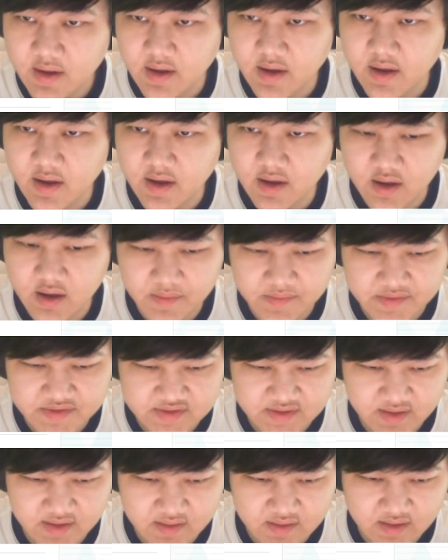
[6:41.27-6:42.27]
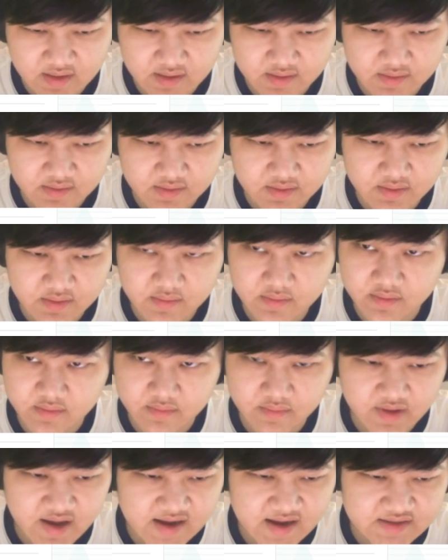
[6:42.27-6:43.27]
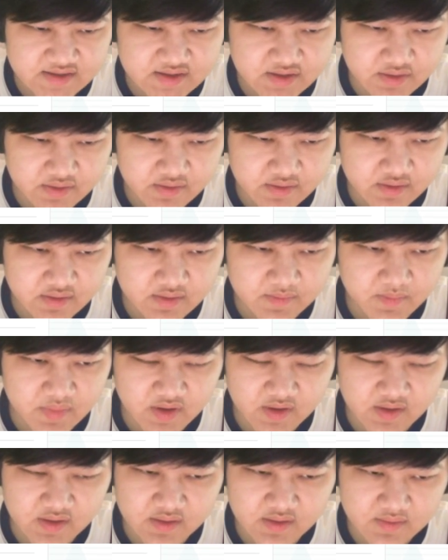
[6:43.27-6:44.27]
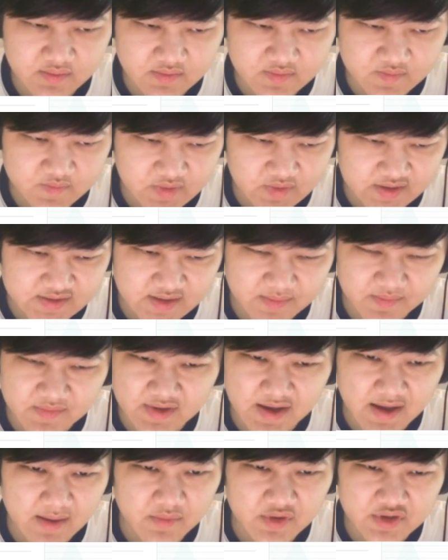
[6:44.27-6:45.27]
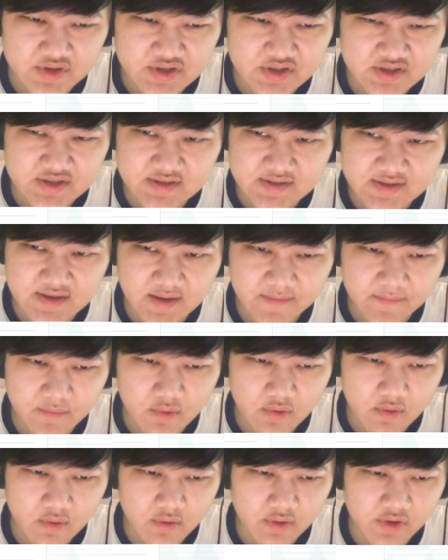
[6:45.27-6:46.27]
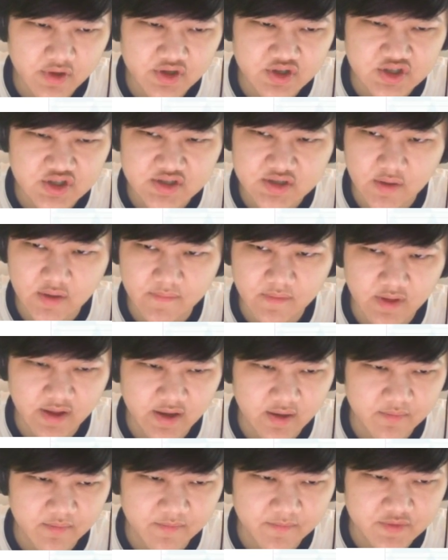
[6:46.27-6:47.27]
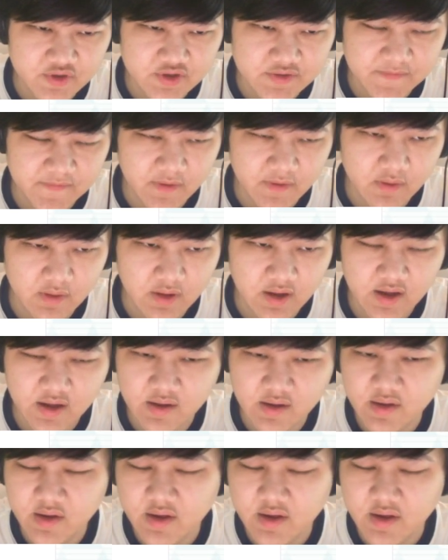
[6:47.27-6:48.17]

uh, obviously, and then your last node, pick some damage stuff, or, or you could just go for, like, just full, uh,